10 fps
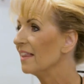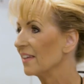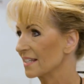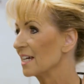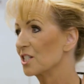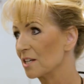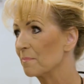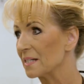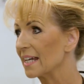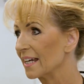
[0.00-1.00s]
that's actually
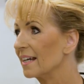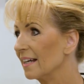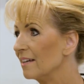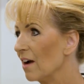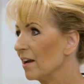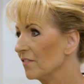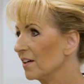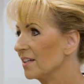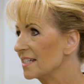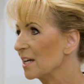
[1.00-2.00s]
particularly
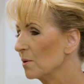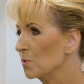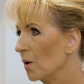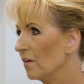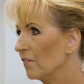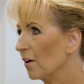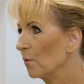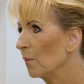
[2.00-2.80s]
relevant. Yeah. It would work very